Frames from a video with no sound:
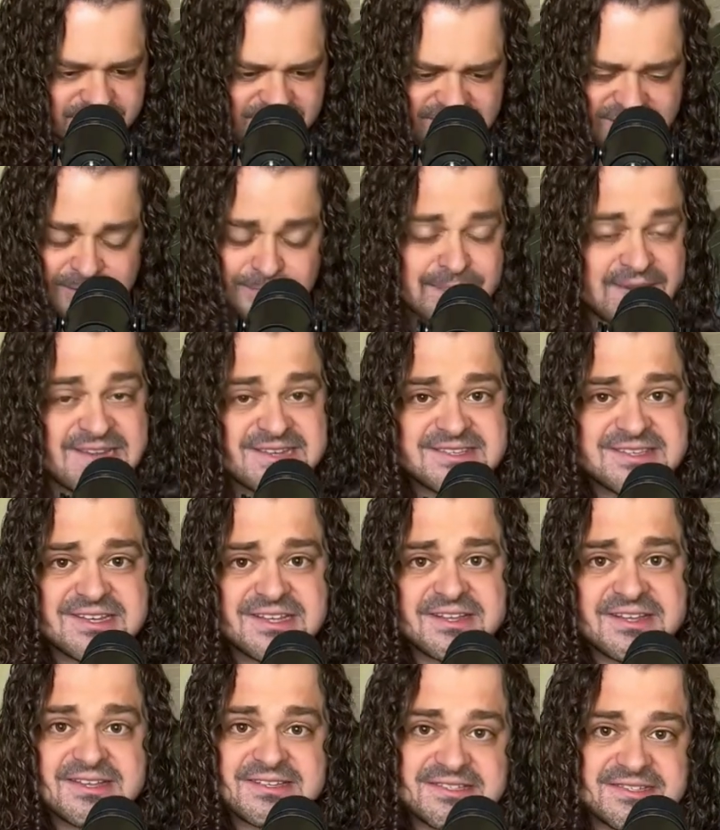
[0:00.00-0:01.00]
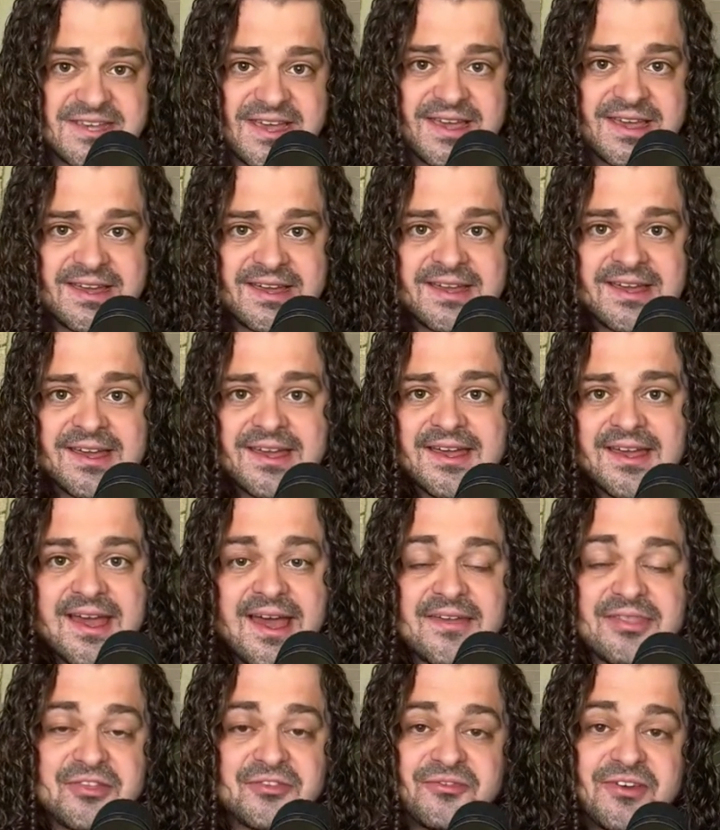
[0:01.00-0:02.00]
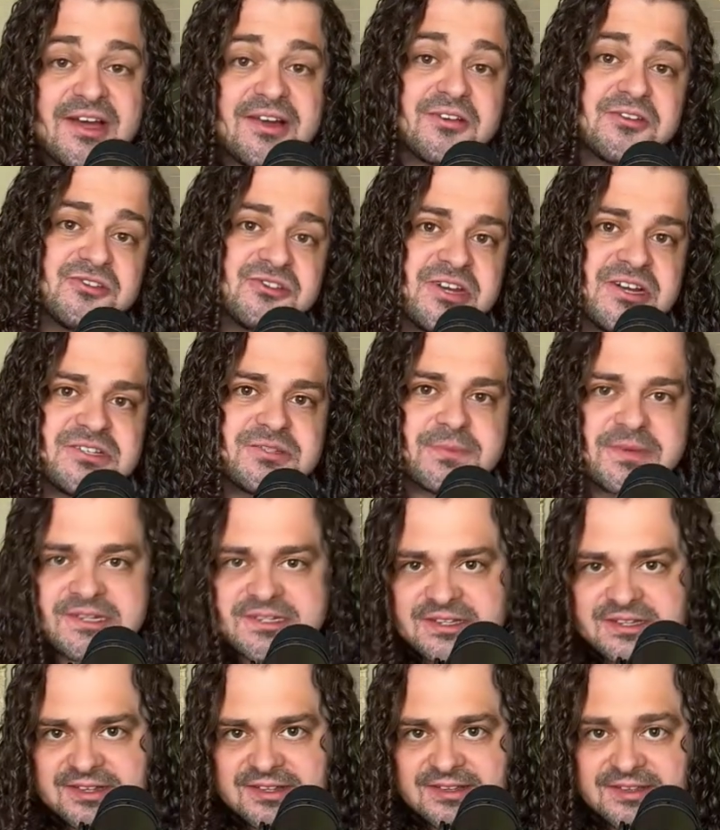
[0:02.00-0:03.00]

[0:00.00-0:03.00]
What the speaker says: Basically, it's saying, at the final judgment,